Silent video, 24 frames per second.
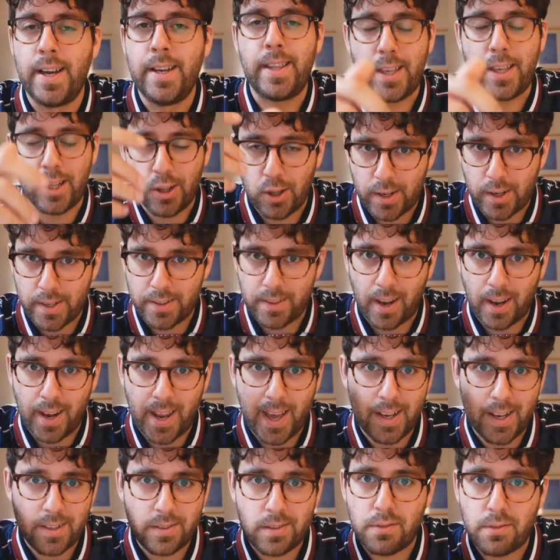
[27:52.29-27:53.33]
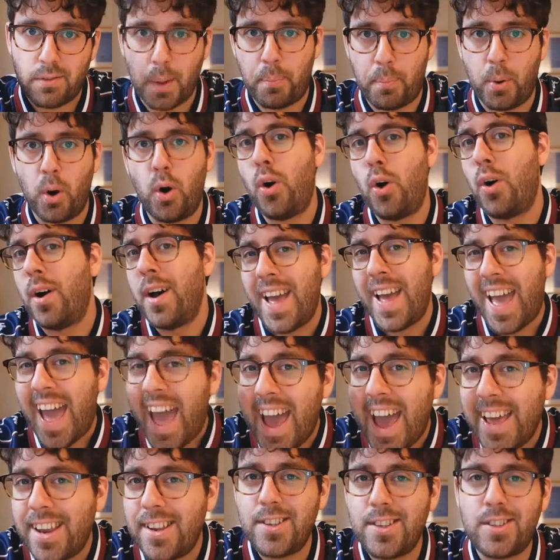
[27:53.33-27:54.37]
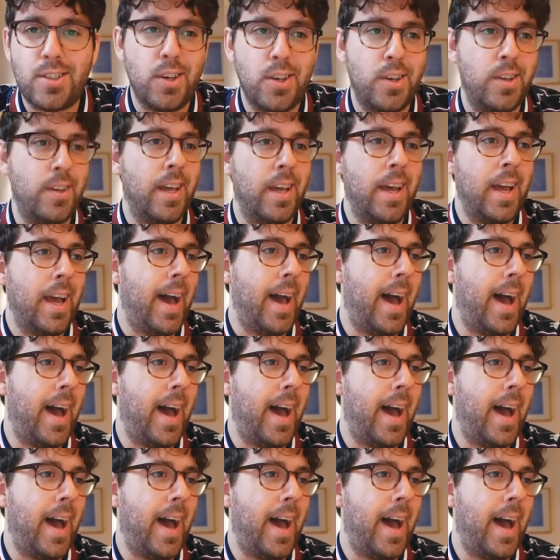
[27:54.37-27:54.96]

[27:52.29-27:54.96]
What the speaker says: you look in the likes of Laporte, Ederson,